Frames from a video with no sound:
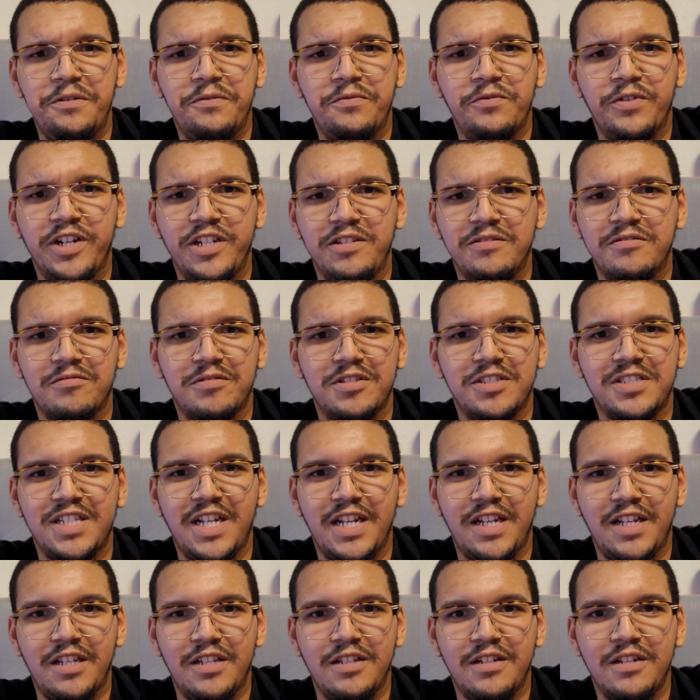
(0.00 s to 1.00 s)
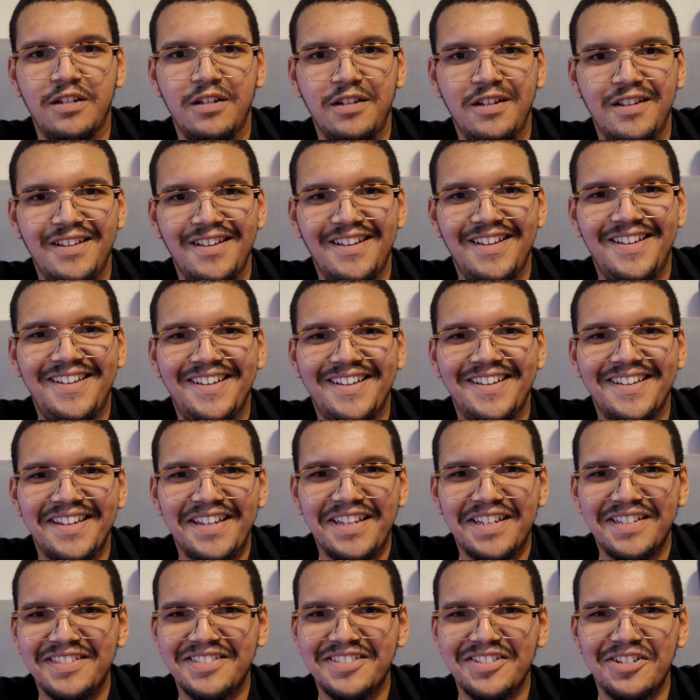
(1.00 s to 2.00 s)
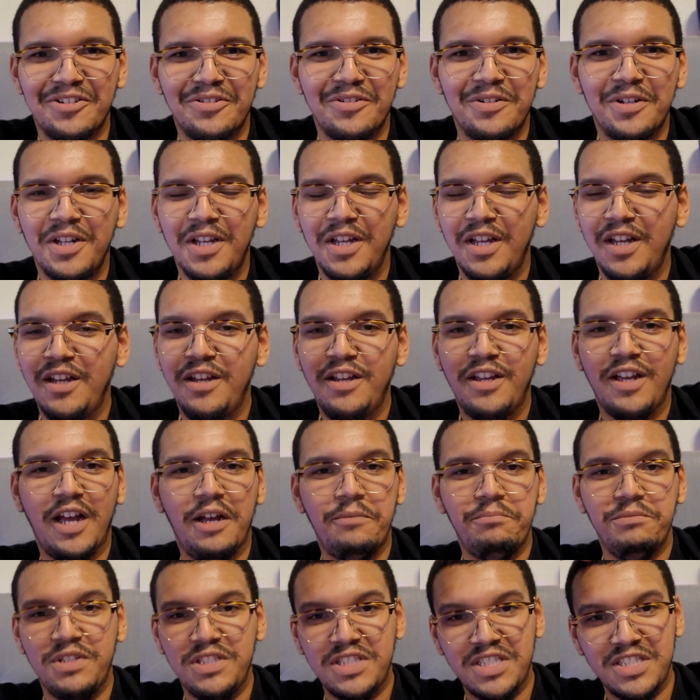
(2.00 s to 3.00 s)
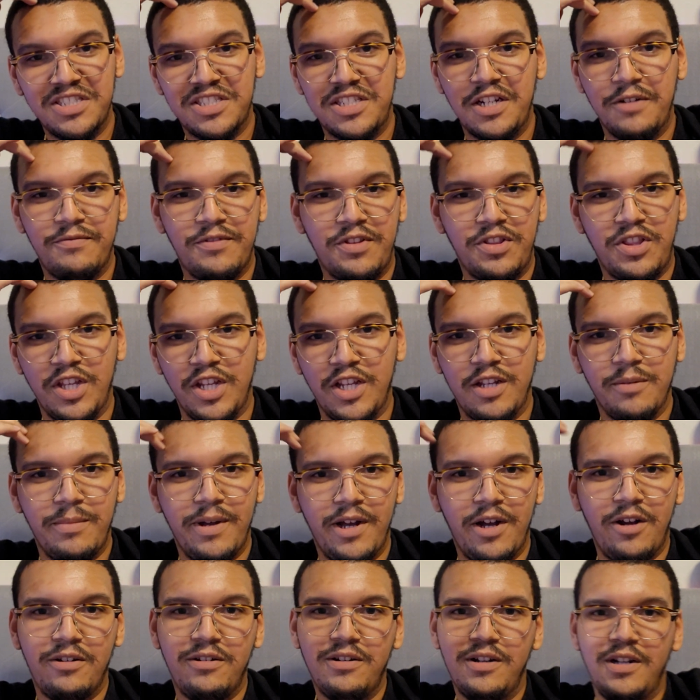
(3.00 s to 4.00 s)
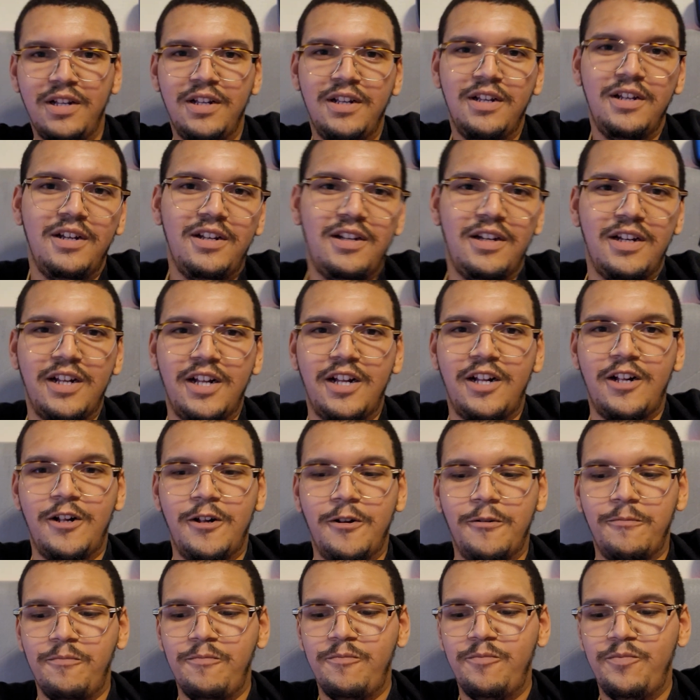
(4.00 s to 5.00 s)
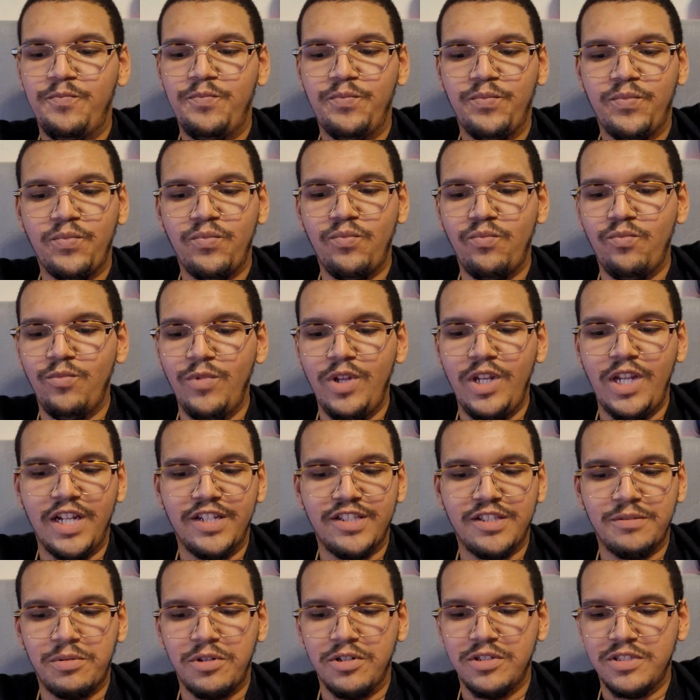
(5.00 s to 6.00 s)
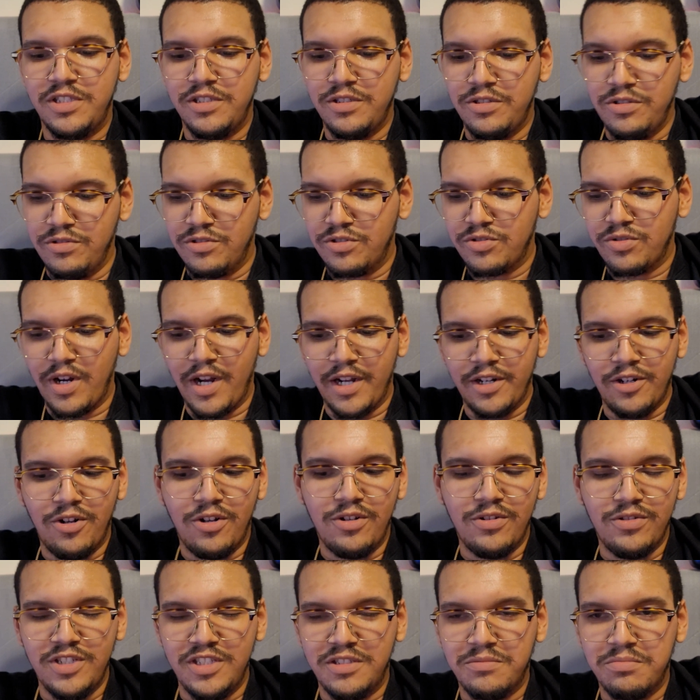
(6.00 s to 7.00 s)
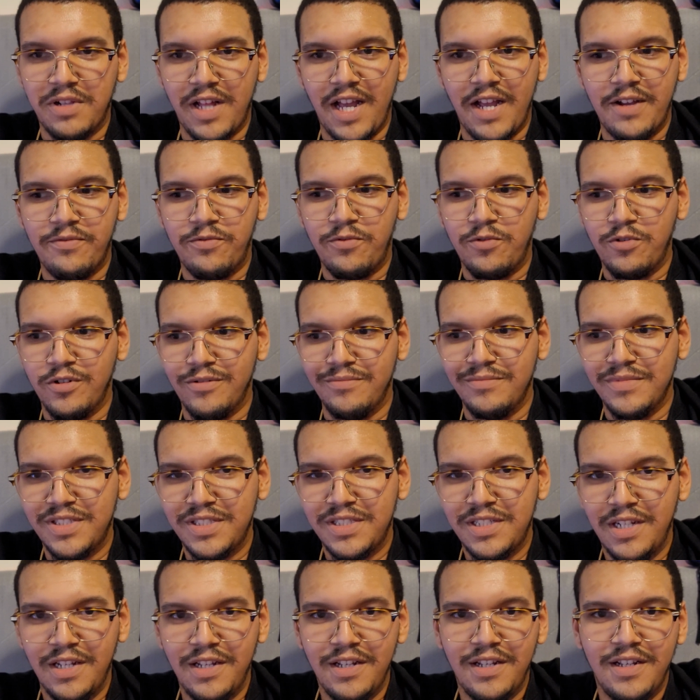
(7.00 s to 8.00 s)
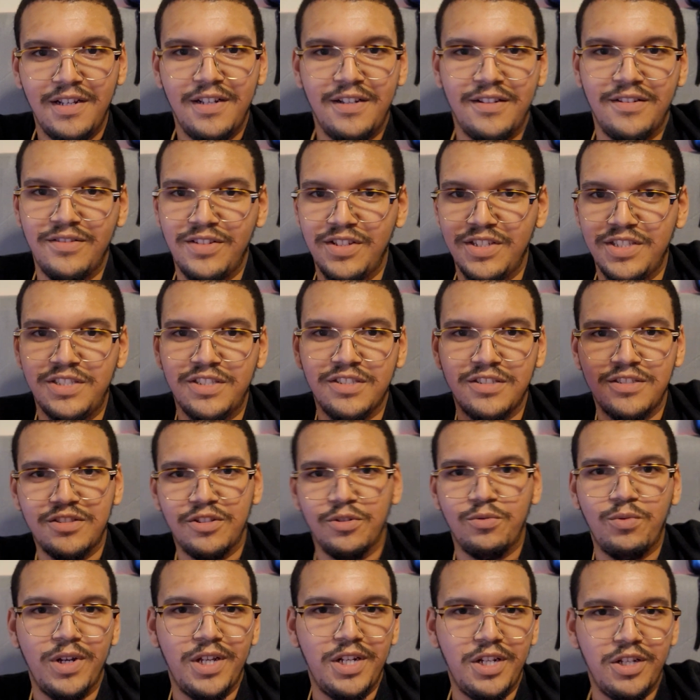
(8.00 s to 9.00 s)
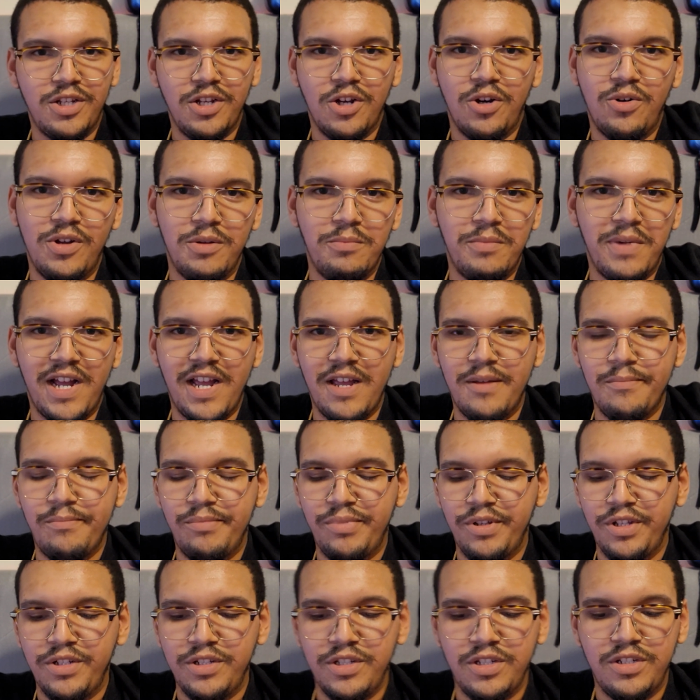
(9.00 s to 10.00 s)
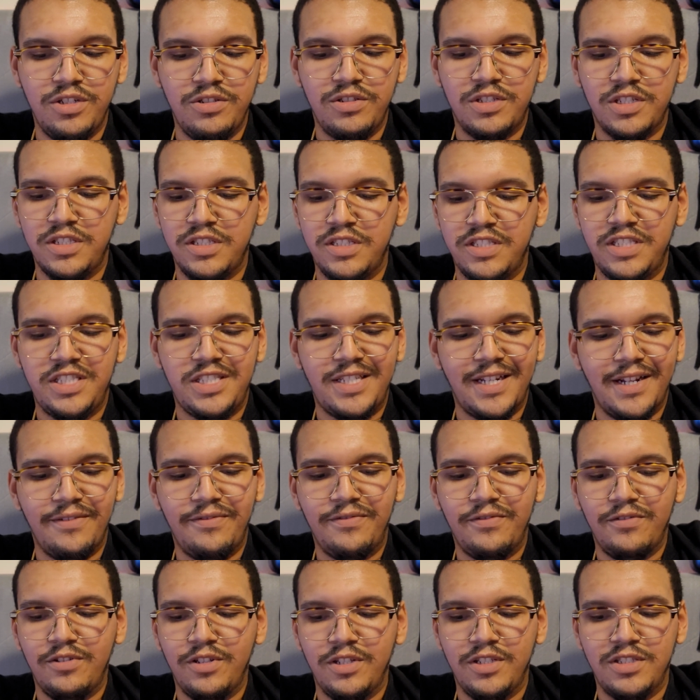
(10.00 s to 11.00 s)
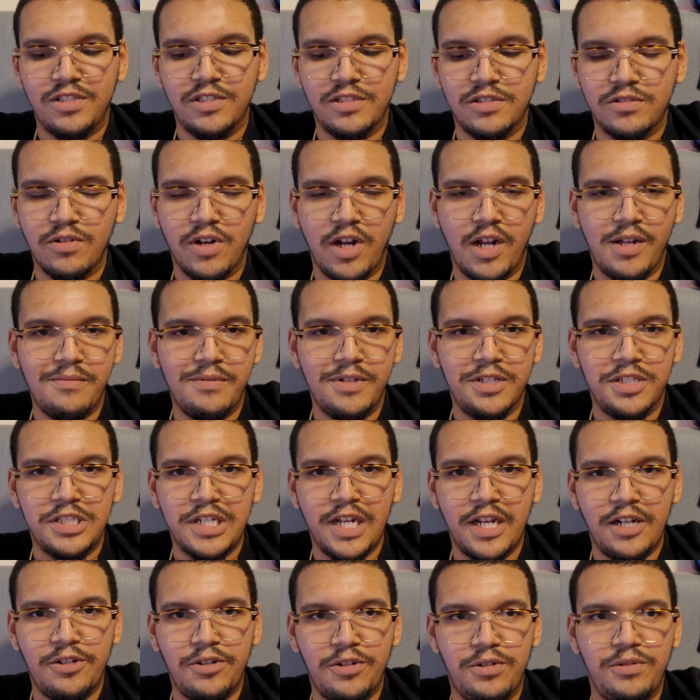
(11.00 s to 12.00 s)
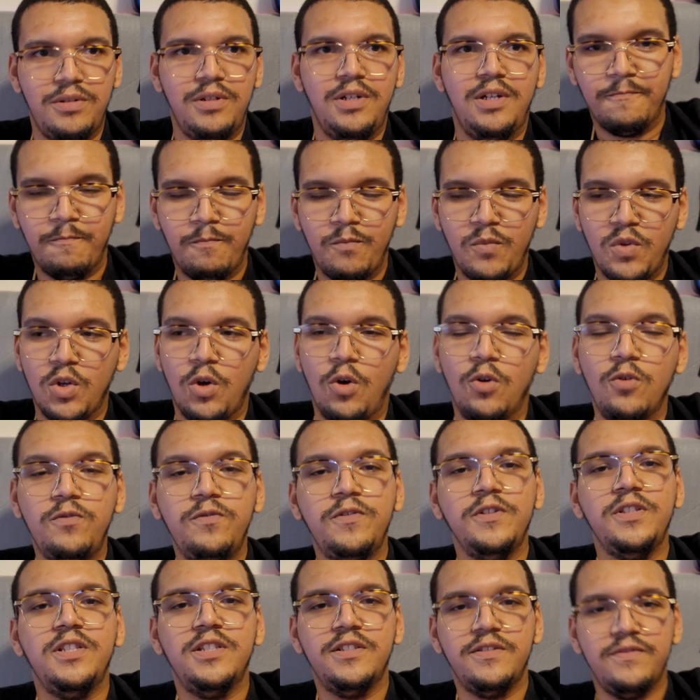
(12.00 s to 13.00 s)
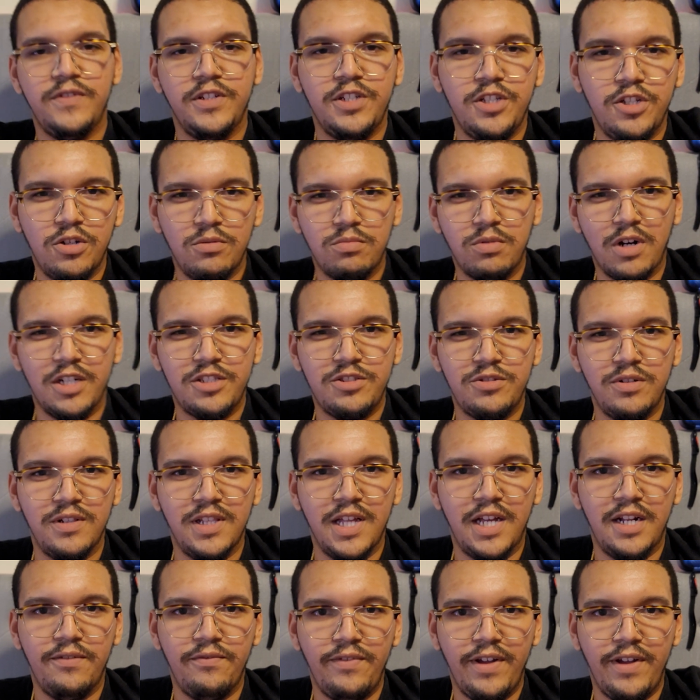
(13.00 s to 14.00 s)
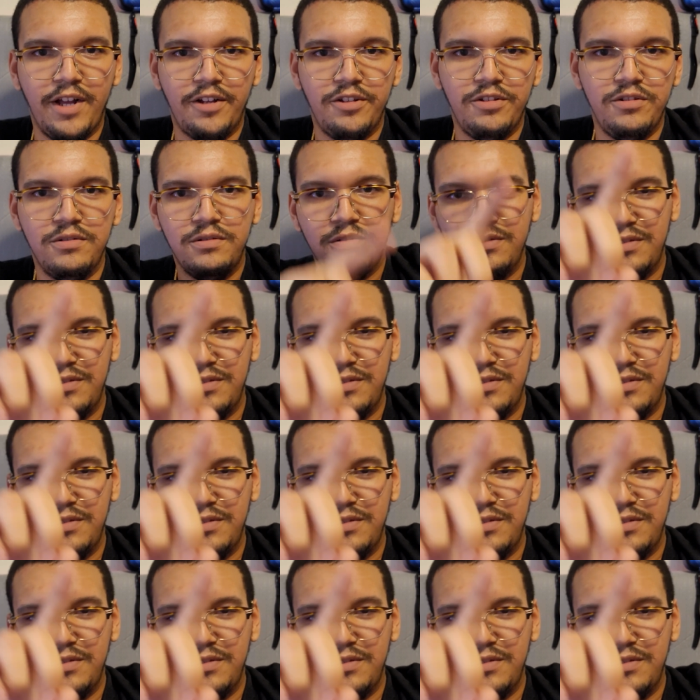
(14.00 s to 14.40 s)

frames per second. So, I mean, just stuff to think about. Um, me as a person who's tried all of these platforms, this is the way to go in my opinion. You should definitely subscribe to Shadow. Hopefully this video brought you a lot of value.